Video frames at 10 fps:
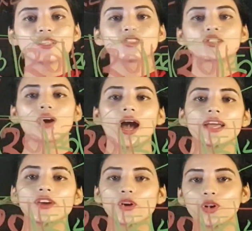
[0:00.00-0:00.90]
So
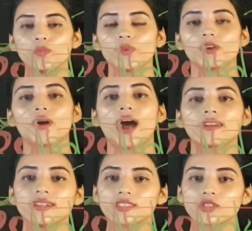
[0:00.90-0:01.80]
I hope you
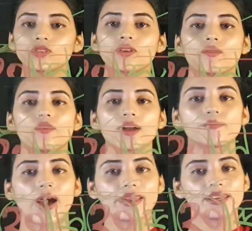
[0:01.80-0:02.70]
understood
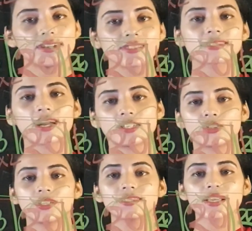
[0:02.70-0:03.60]
what binary search
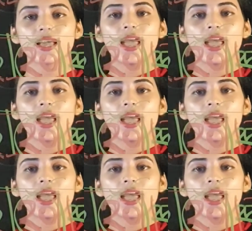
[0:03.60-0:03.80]
is,